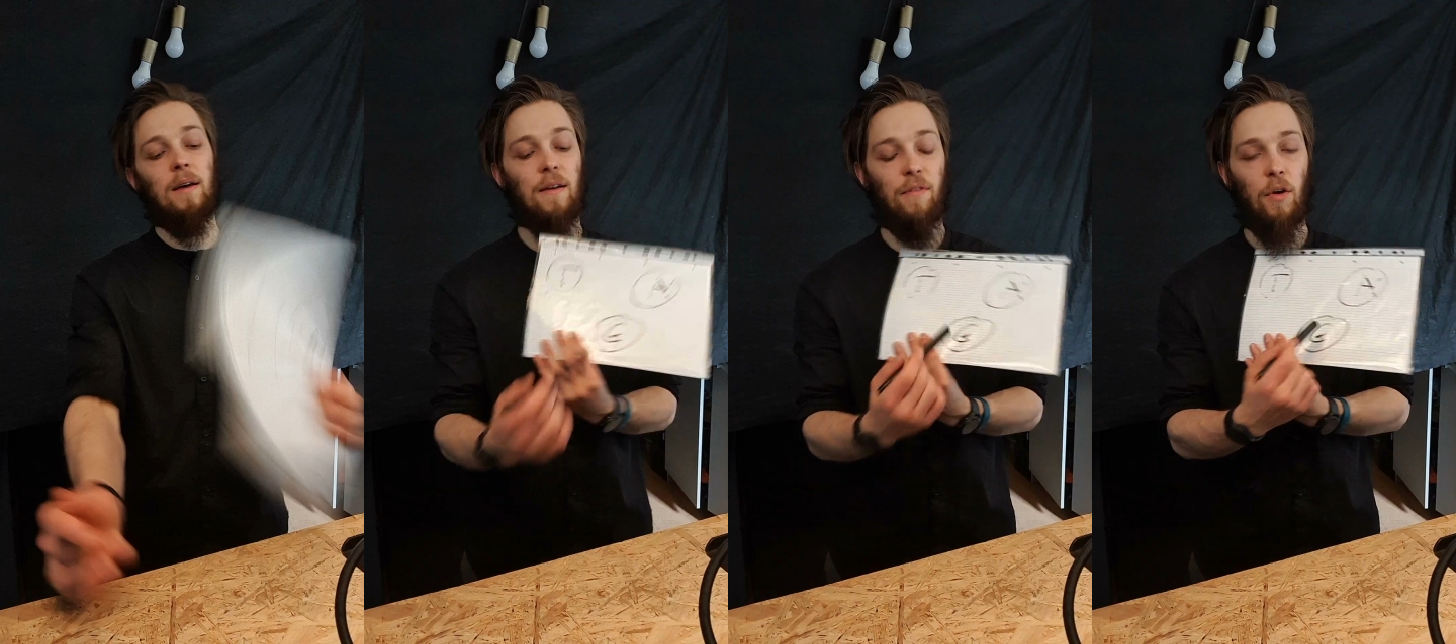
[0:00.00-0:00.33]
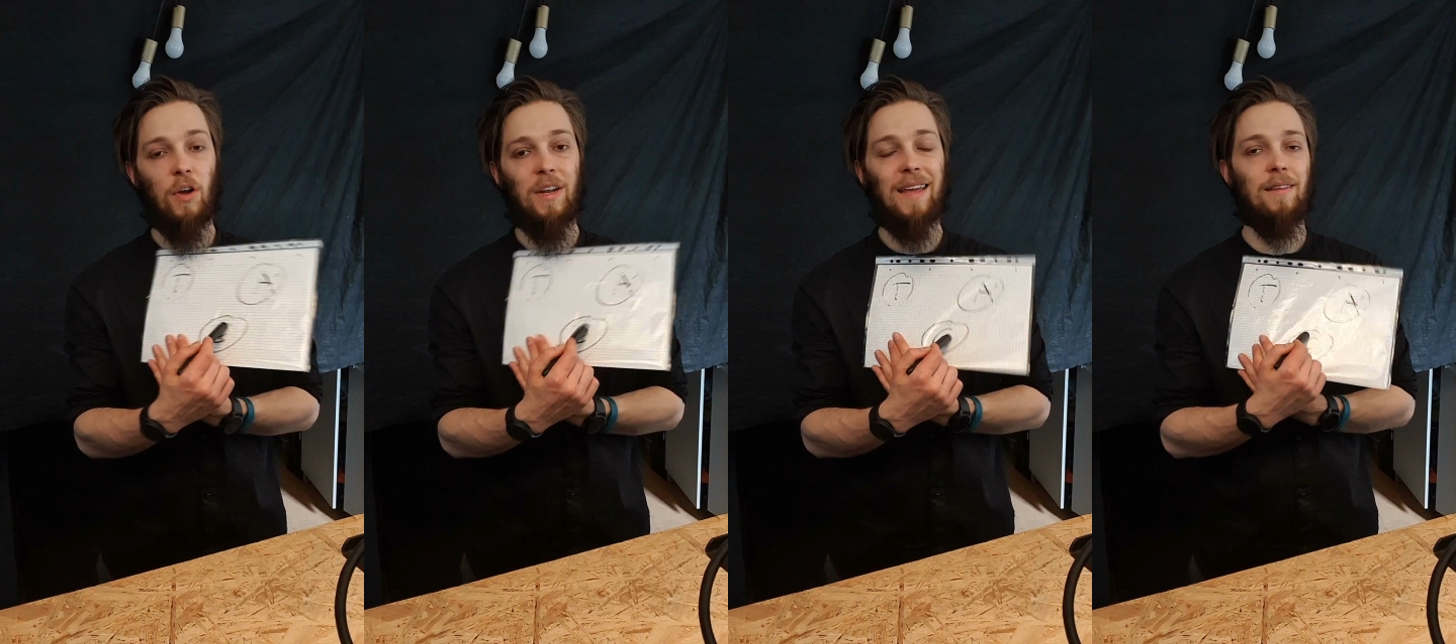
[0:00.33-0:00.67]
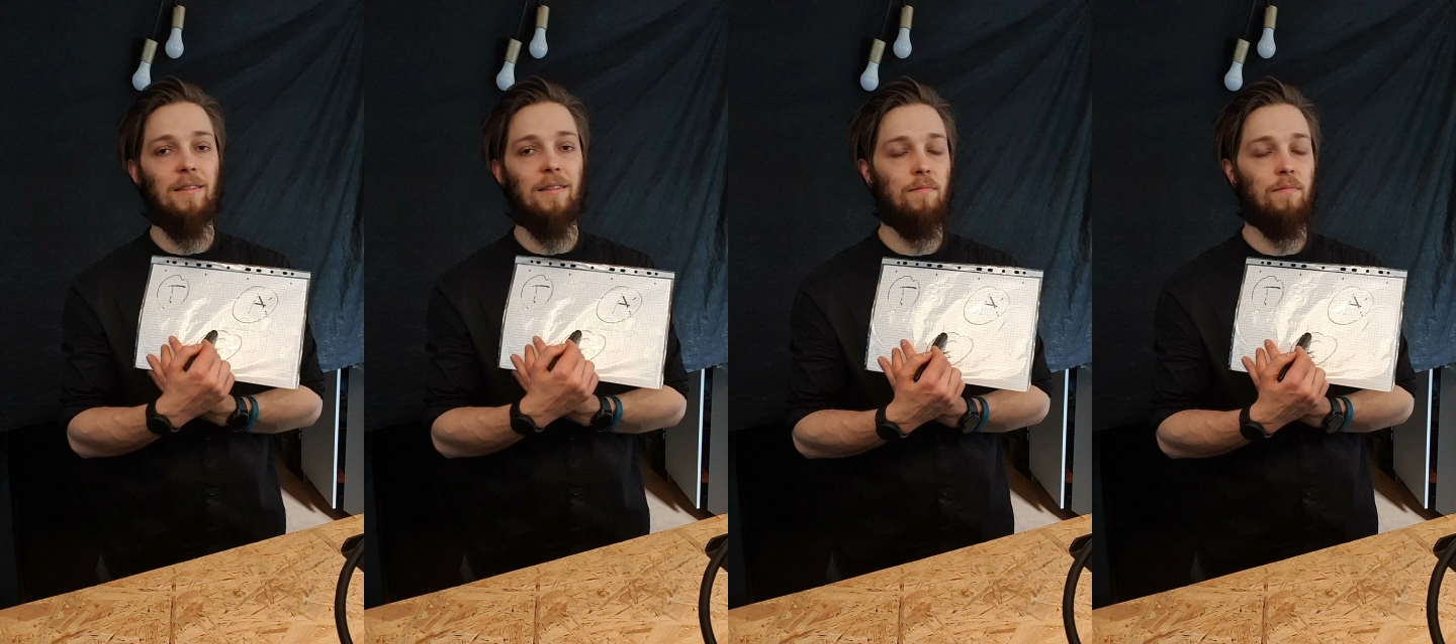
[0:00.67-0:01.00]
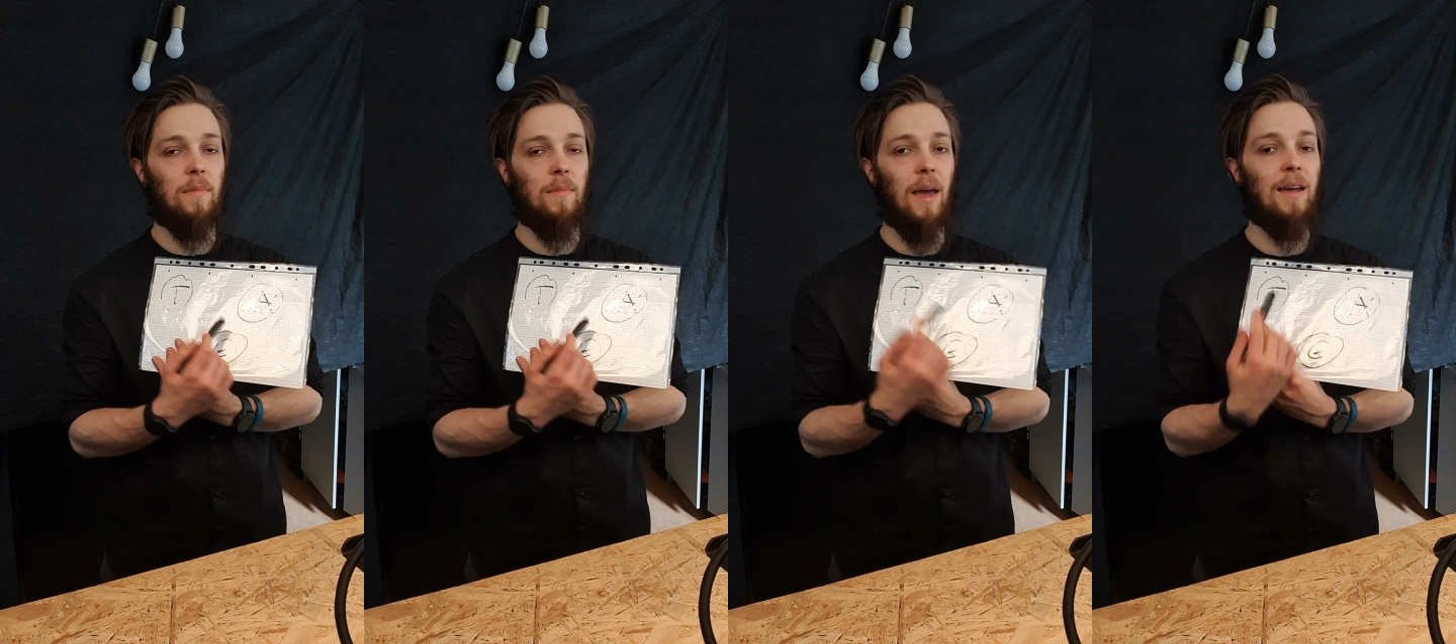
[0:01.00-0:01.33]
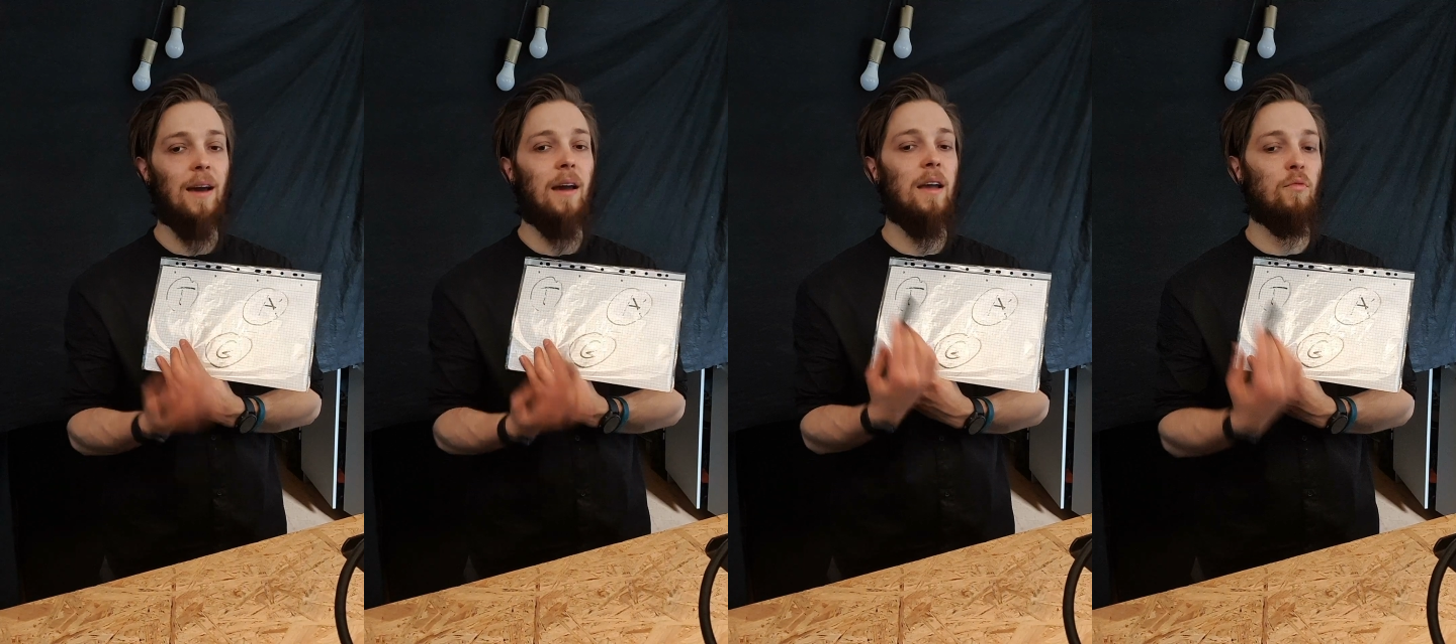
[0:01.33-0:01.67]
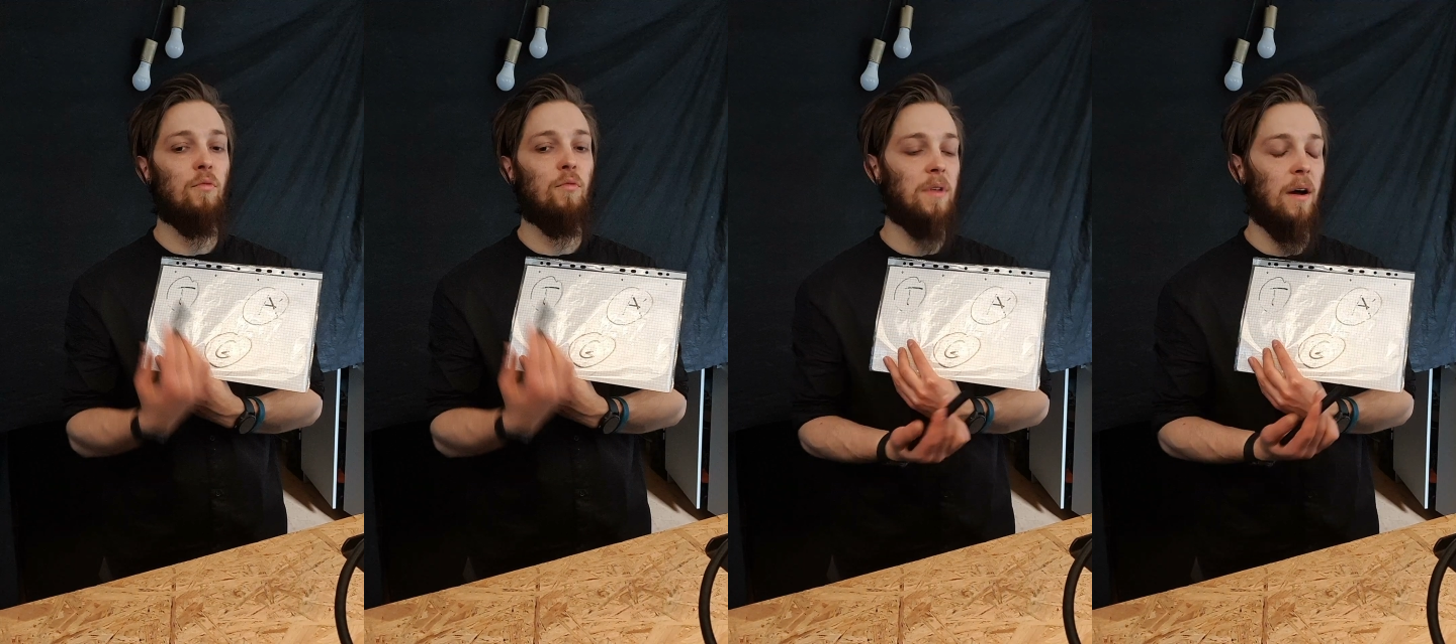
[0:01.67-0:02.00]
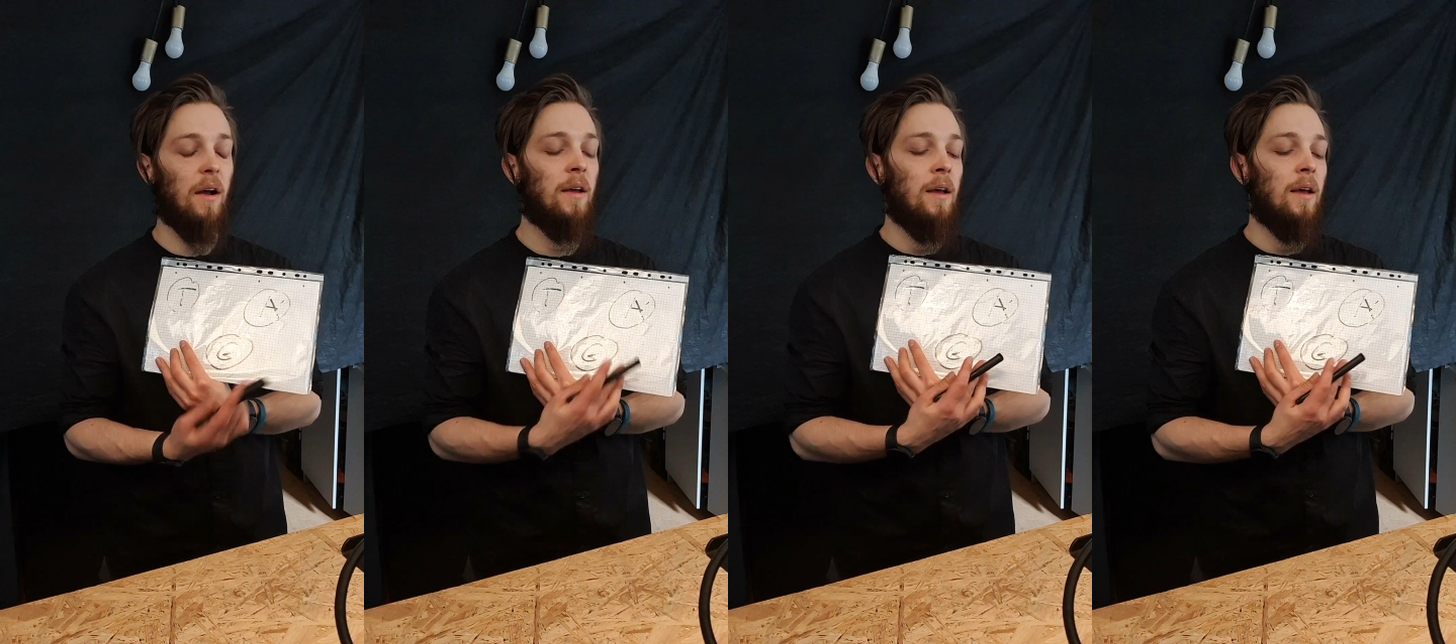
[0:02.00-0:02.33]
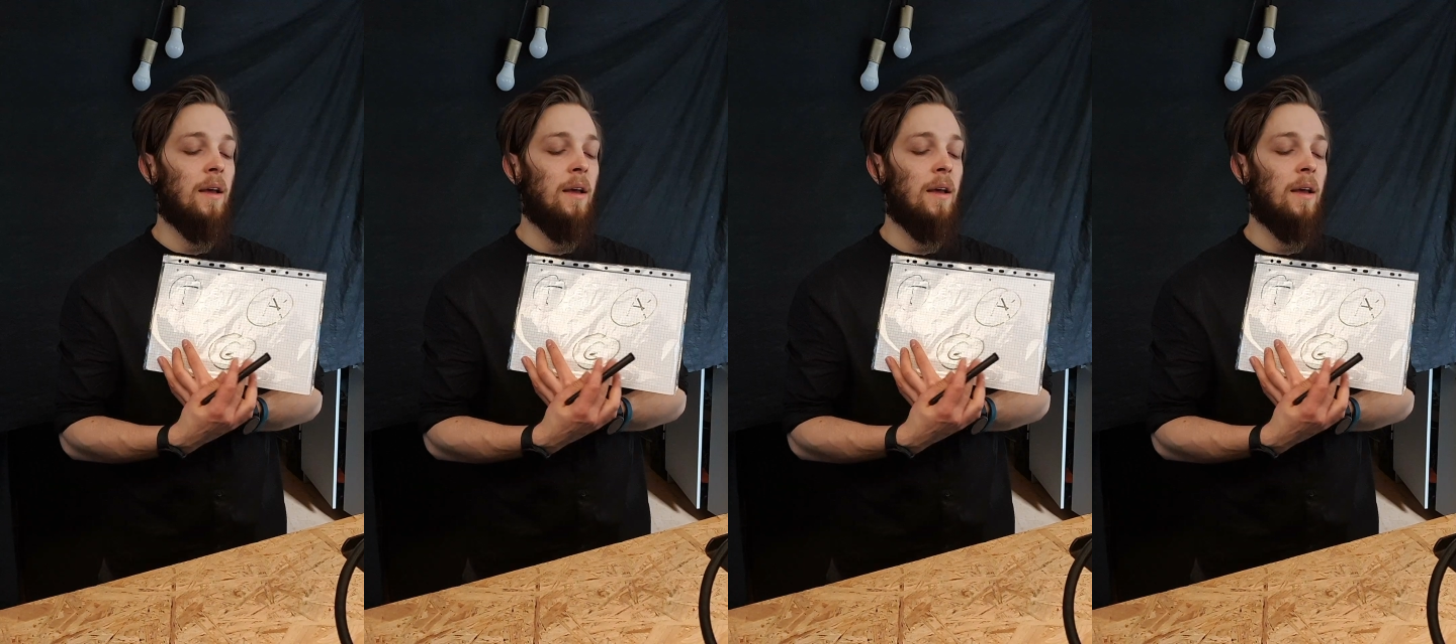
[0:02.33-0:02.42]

third entity, aka Rosenhan,